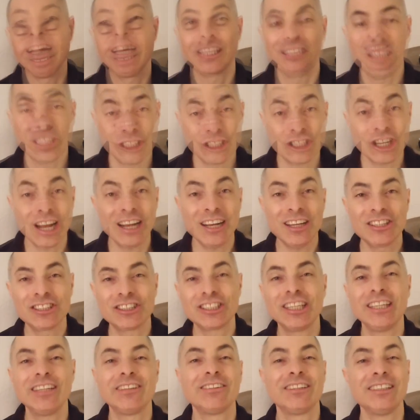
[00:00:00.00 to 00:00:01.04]
The challenge
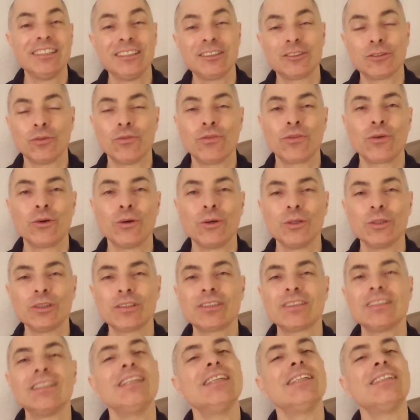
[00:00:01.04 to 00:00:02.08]
here is, of
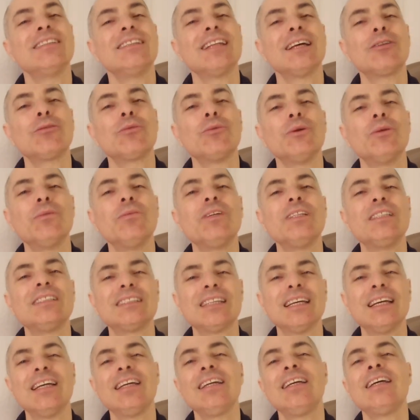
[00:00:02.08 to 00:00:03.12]
course, is that when we
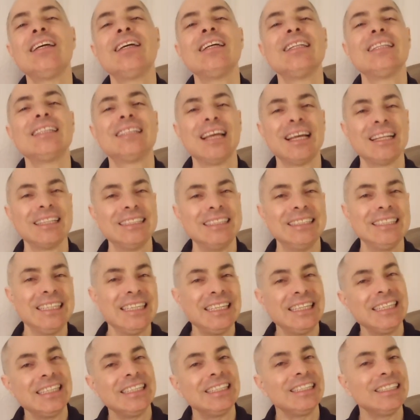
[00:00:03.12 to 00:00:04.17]
say ta
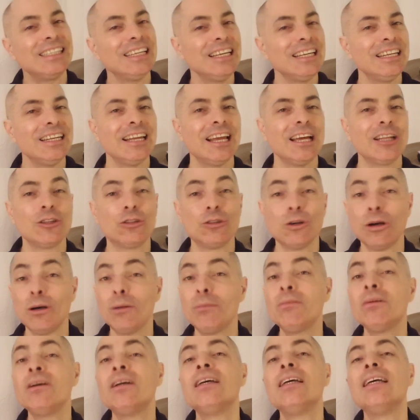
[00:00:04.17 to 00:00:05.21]
di gin na
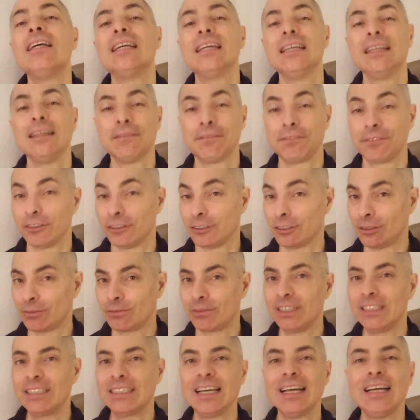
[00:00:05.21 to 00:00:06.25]
dom in the first
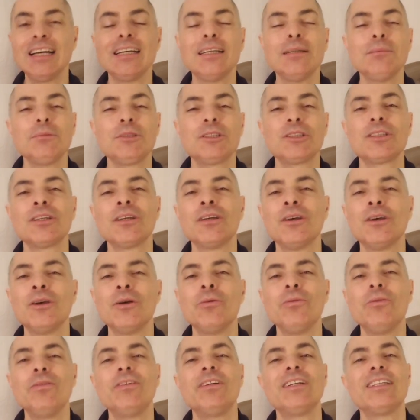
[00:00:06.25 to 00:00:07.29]
3 times,
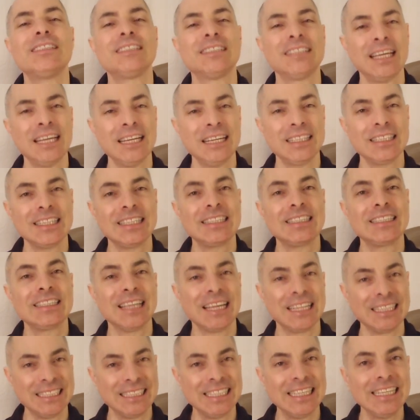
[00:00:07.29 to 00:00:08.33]
we will say that
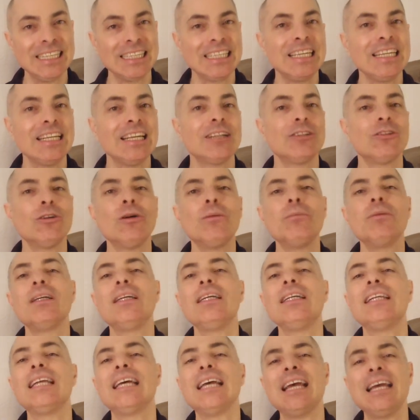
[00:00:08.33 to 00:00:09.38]
ta di gin na dom
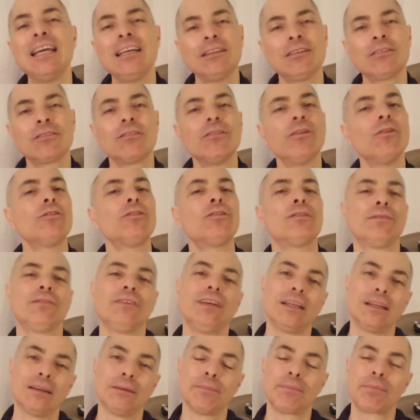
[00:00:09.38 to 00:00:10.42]
in 8th note
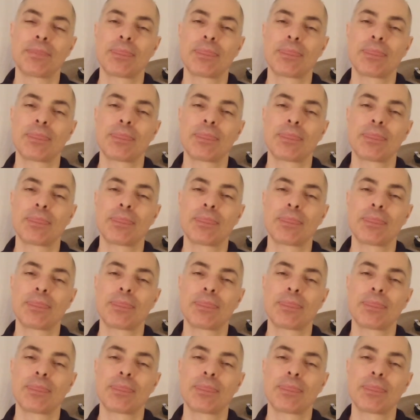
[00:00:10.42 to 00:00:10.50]
feel.